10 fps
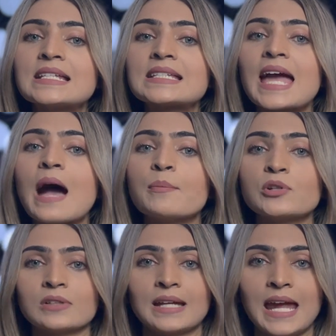
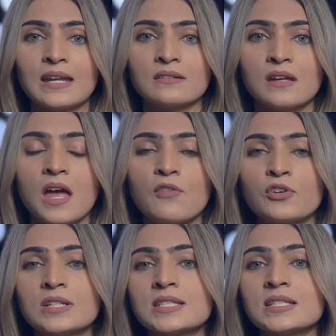capital gain.
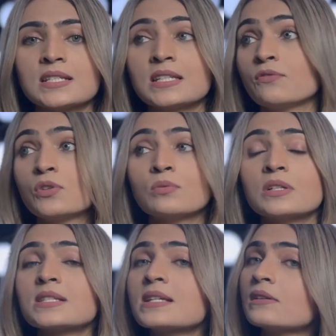For instance, if you
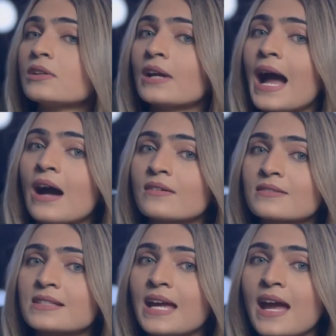were to sell your
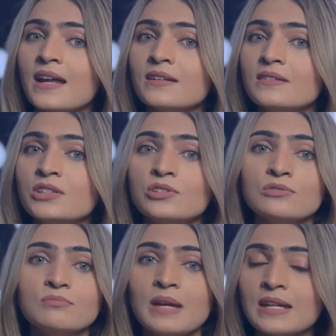house and
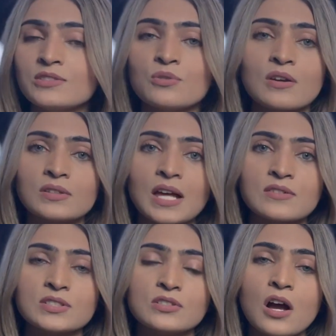you made
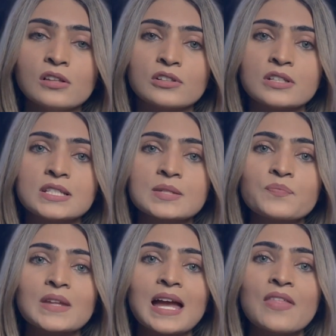$200,000,
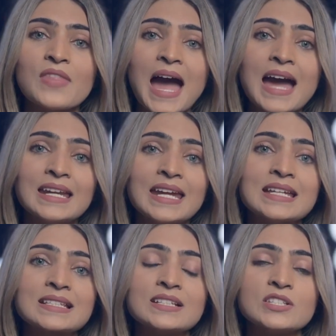that
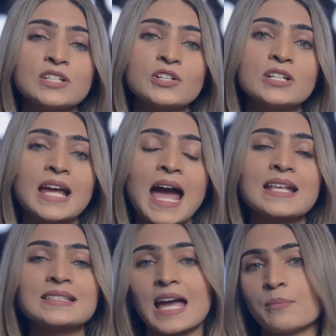is considered
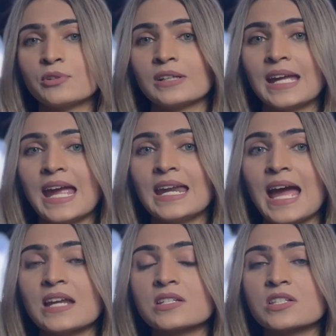as capital gain
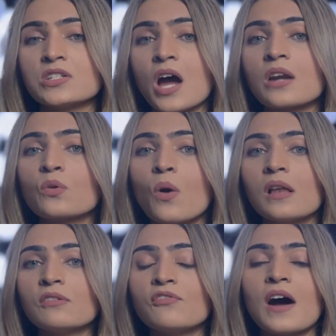and does not
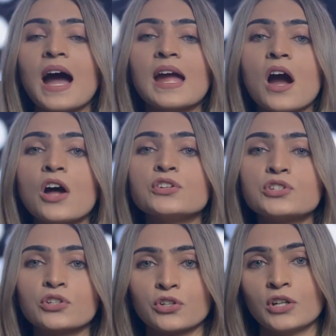qualify
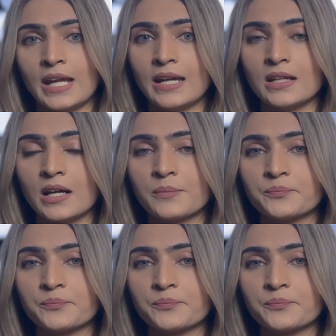under earned income.